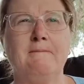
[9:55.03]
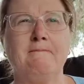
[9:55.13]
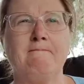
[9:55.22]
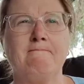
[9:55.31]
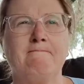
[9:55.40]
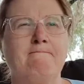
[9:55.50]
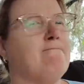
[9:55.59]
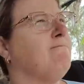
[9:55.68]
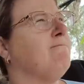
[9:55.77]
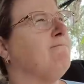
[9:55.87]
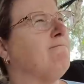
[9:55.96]
black opal?
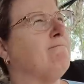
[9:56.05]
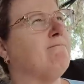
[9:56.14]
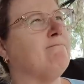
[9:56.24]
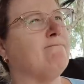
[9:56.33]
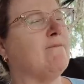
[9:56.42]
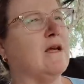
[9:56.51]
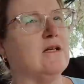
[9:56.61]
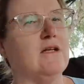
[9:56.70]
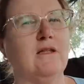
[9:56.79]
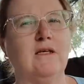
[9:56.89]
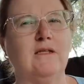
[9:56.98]
I
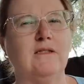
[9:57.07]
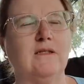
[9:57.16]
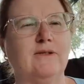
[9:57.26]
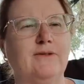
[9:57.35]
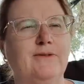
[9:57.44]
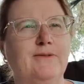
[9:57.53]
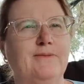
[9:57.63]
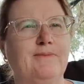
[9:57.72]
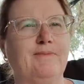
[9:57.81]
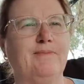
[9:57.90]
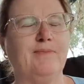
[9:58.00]
don't think so.
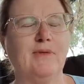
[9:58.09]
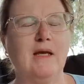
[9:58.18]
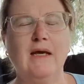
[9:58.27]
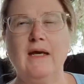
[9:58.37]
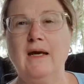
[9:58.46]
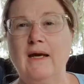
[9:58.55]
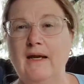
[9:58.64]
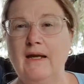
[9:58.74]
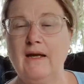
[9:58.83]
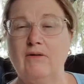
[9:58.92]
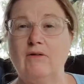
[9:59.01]

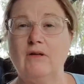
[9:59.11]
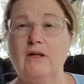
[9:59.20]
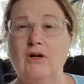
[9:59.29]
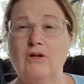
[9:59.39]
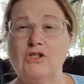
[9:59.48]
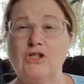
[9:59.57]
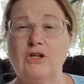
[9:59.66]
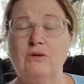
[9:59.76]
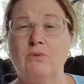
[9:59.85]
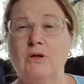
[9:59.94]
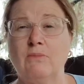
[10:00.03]
Anyhow, I'll show
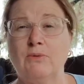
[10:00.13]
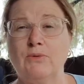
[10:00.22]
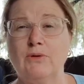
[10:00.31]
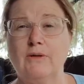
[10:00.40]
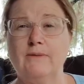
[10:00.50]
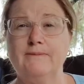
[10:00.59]
you what I bought.